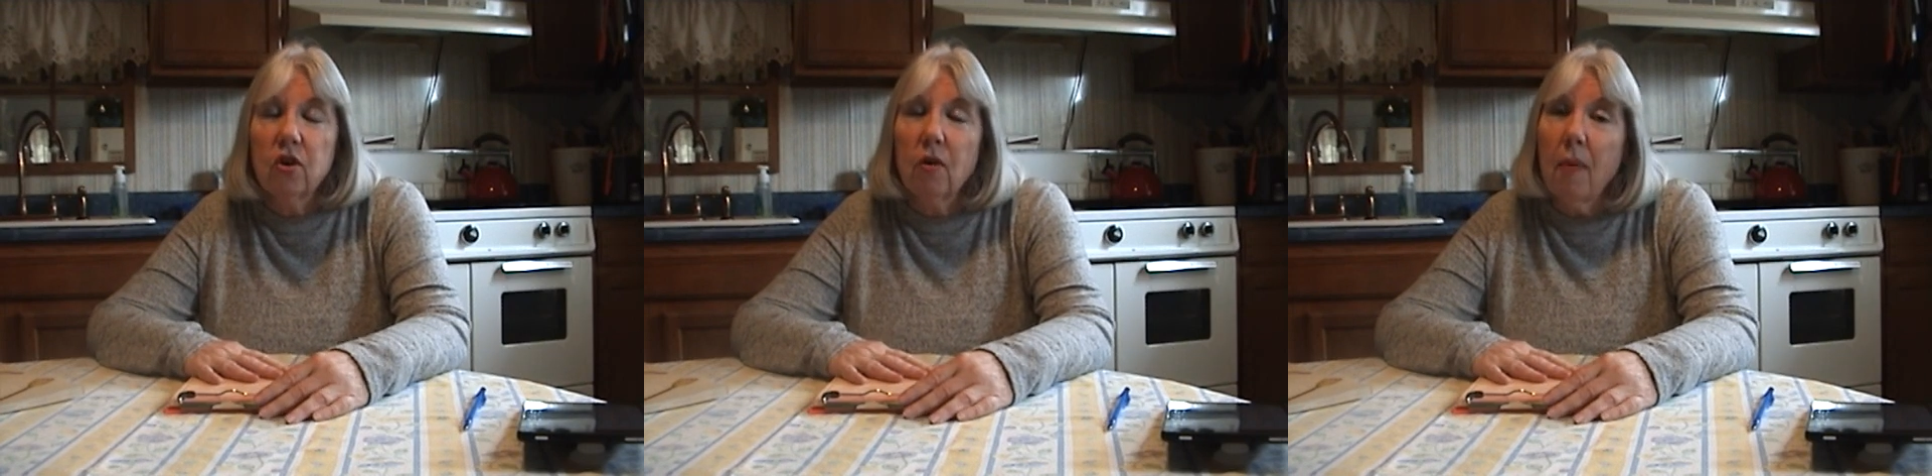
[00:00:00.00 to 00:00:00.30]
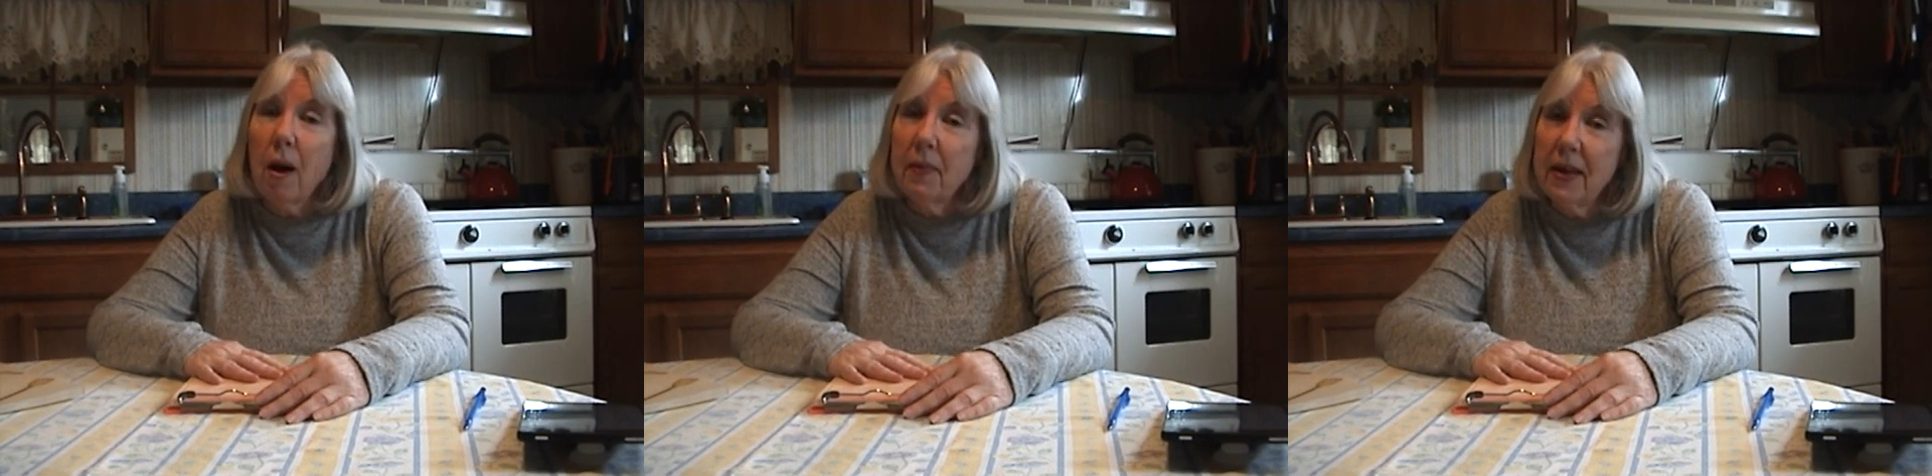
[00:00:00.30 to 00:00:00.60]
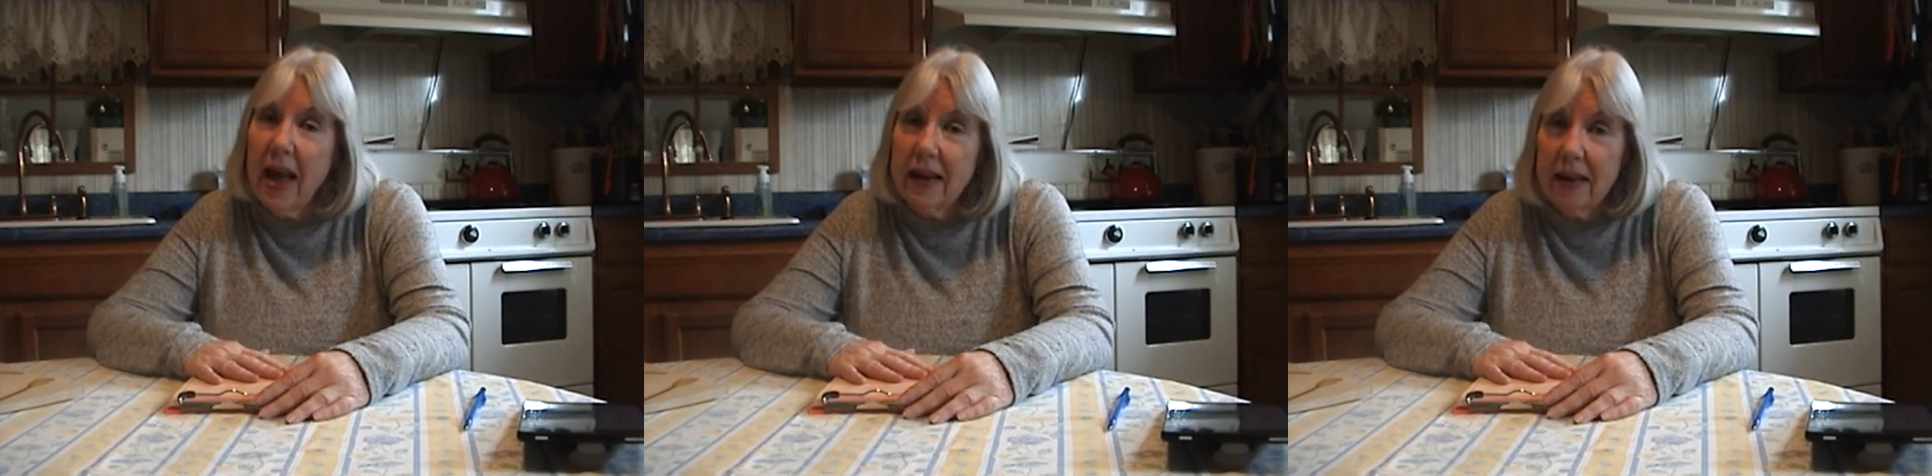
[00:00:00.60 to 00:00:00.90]
your mom and
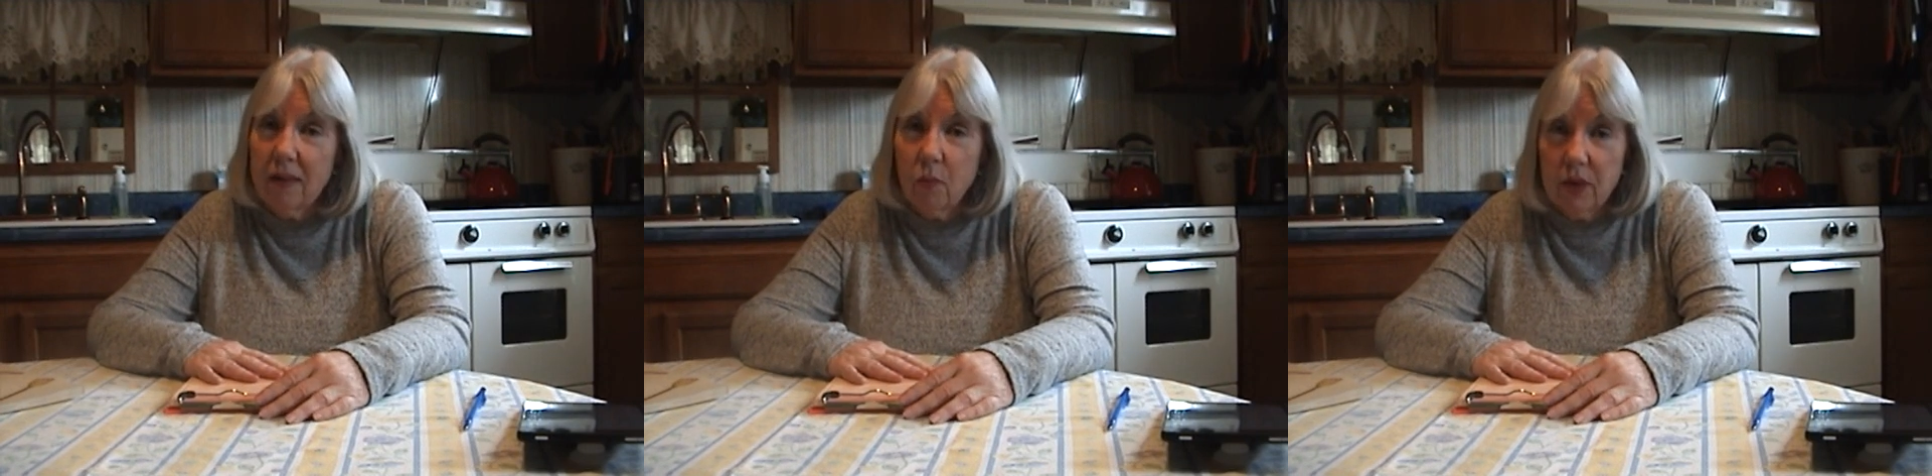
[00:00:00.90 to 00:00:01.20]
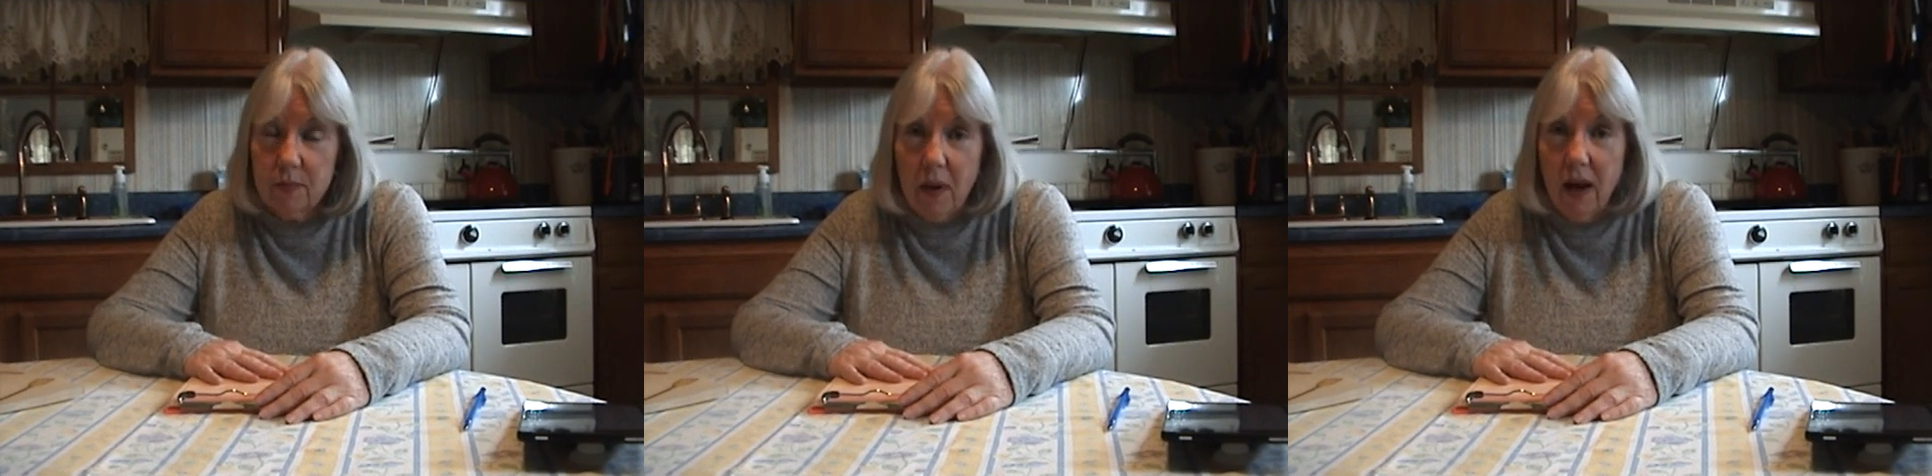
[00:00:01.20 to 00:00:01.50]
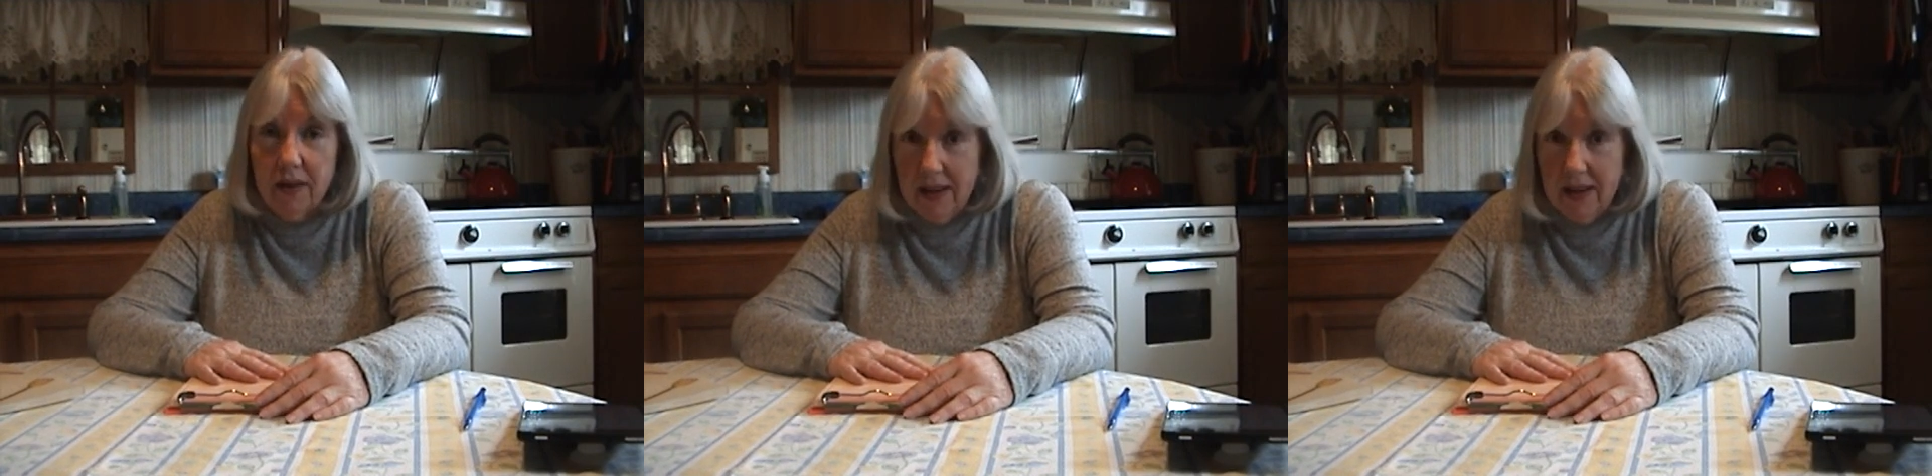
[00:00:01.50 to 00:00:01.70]
dad can respond